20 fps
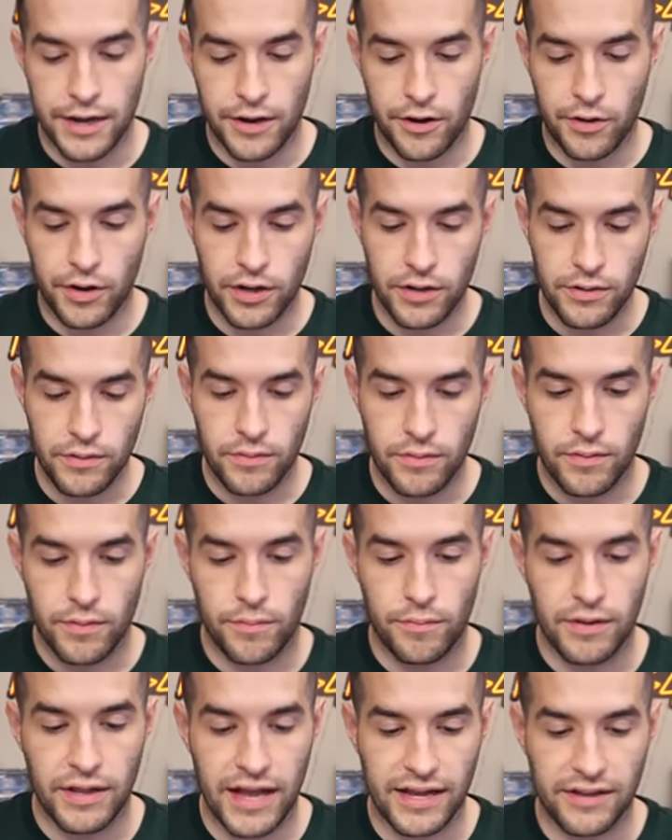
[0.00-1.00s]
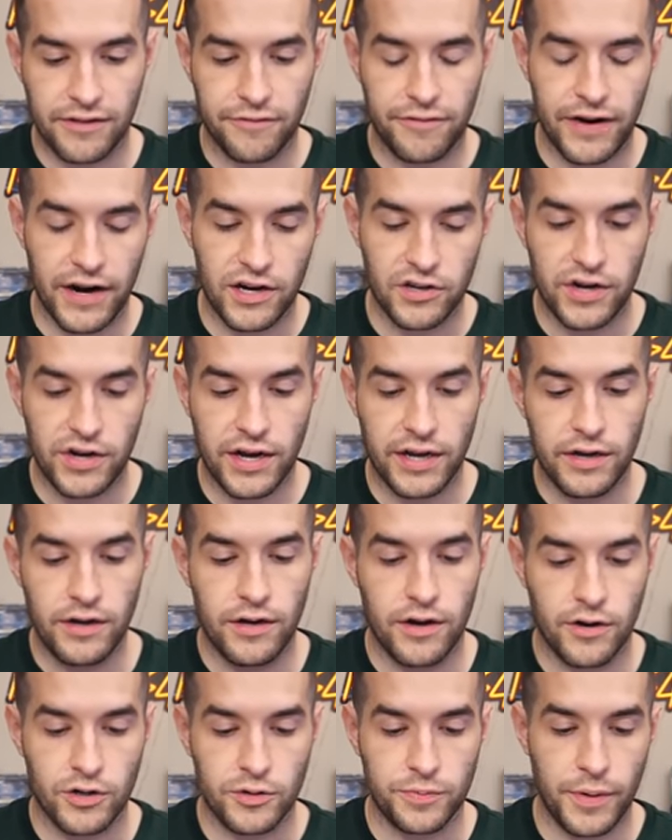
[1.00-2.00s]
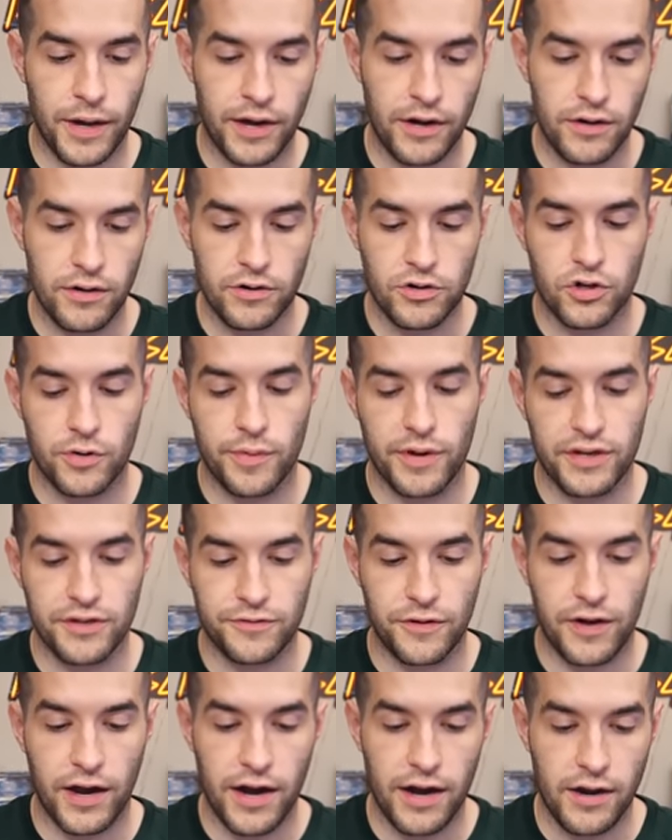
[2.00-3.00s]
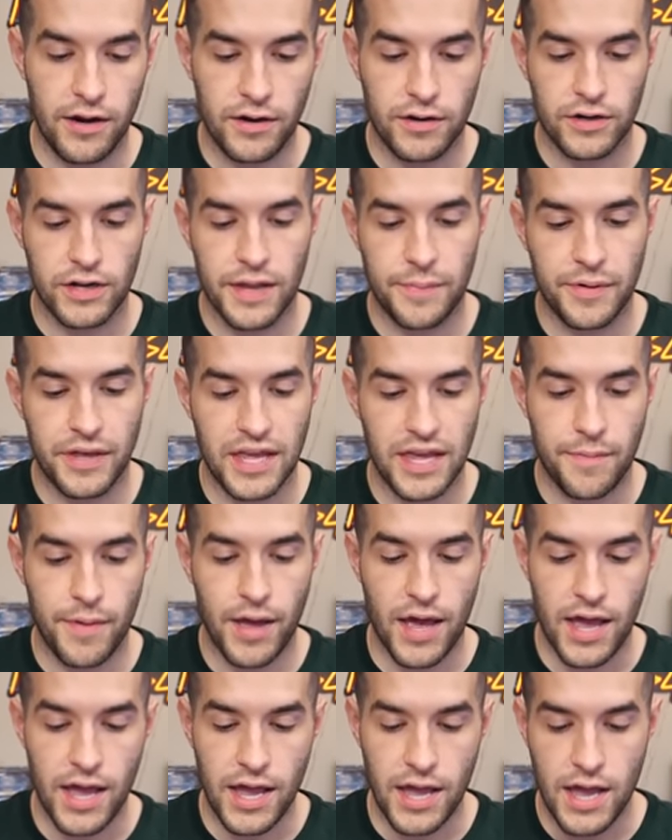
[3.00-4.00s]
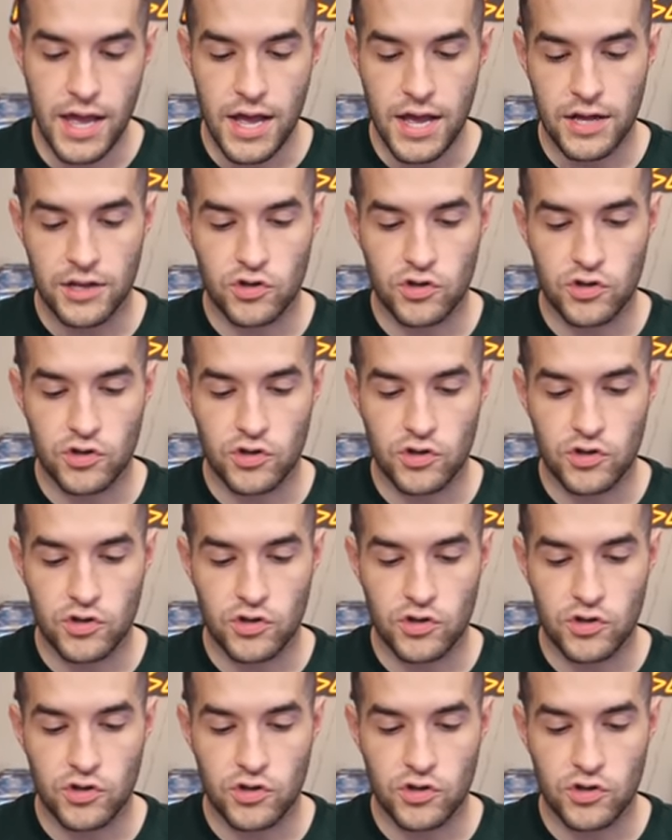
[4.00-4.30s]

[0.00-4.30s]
Leogan. Blackland Fire Dragon. Hunter Spider. Tremendous Fire. Hibikime.